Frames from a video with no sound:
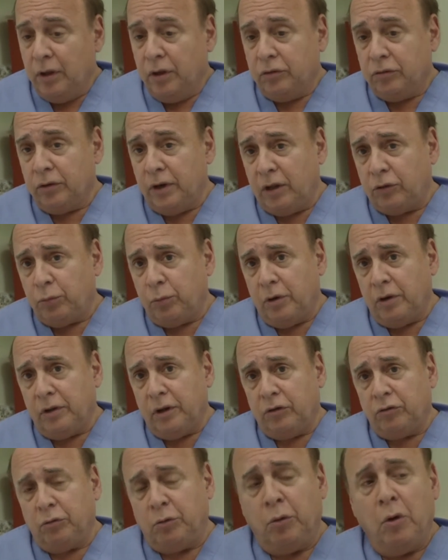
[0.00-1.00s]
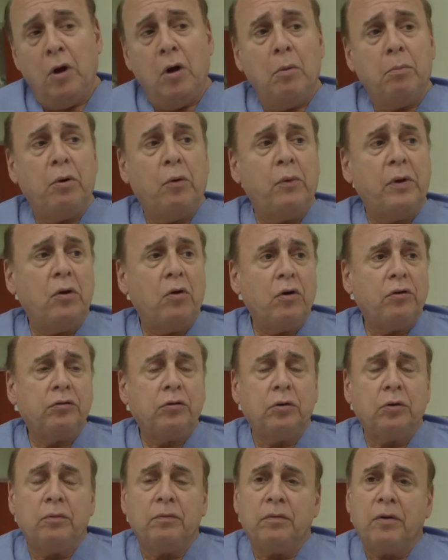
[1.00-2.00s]
So that's one of the things we do. But we
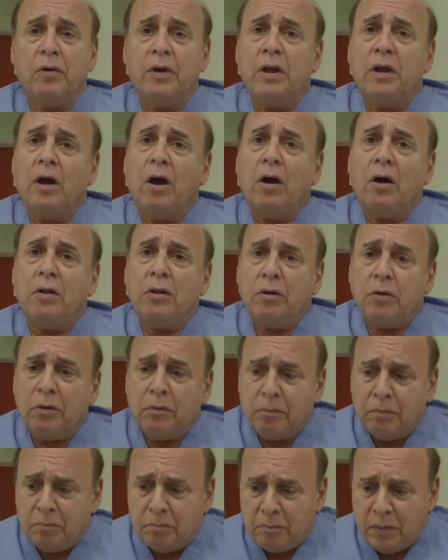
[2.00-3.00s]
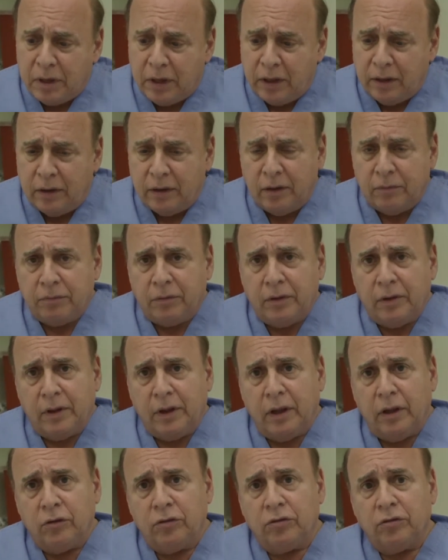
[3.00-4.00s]
also do many different
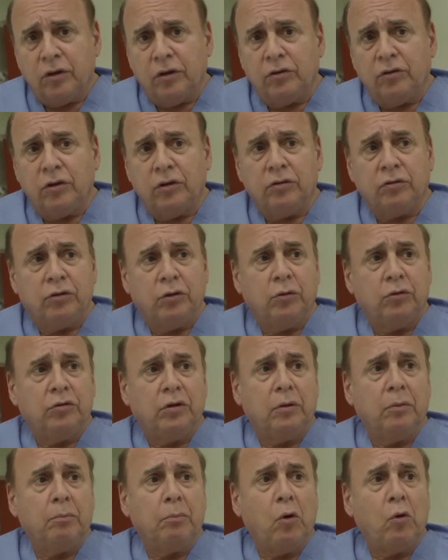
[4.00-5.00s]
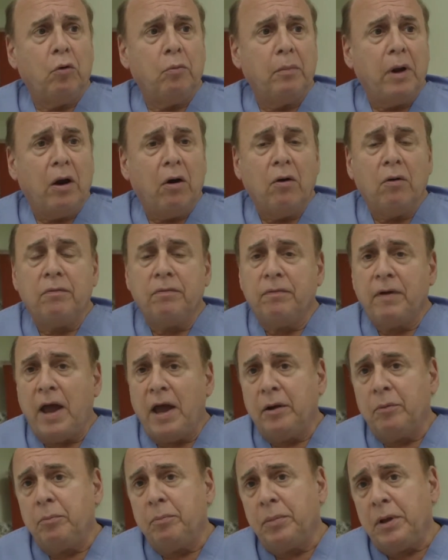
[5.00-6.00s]
things, such as using bone marrow,
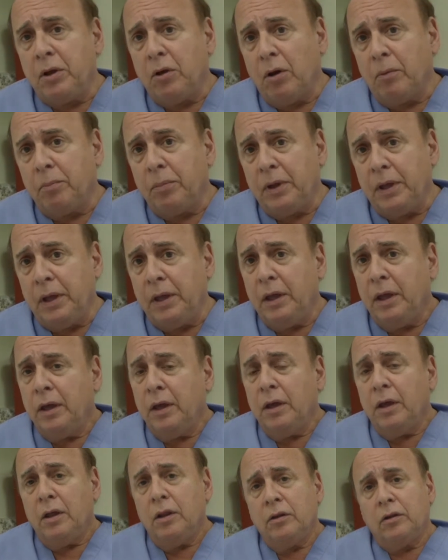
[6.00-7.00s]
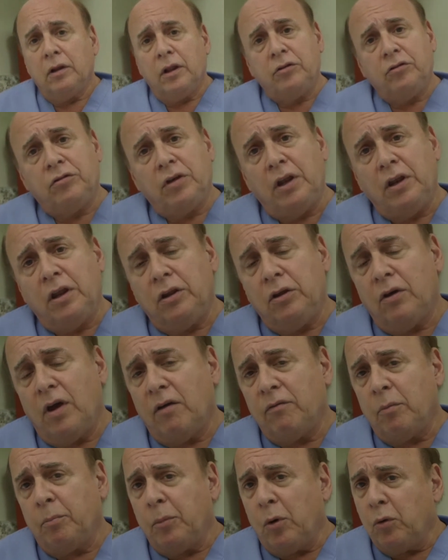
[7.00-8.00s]
fat, and PRP. So let's say that you
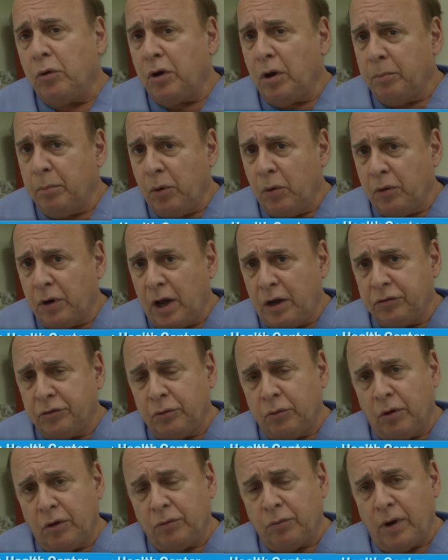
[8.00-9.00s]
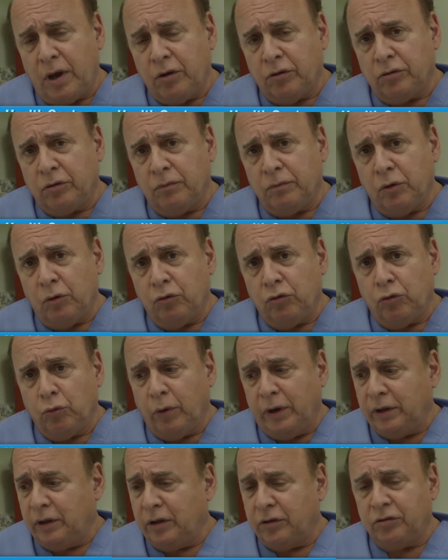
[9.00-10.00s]
have a bone-on-bone osteoarthritis of your
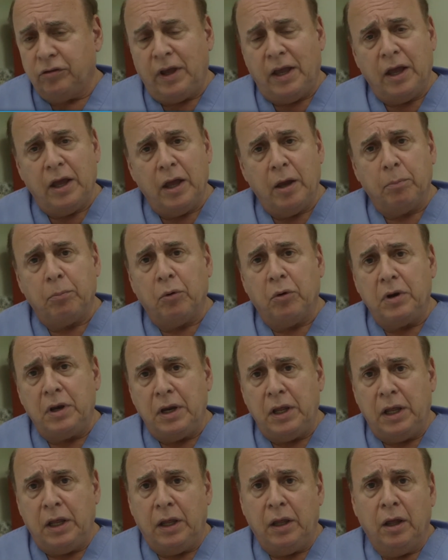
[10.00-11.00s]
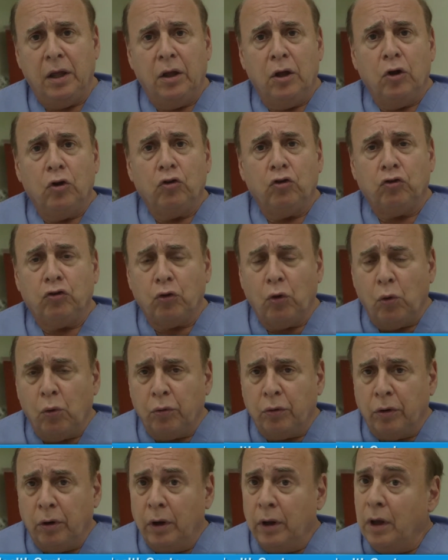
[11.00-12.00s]
joint, let's say a hip or knee, shoulder.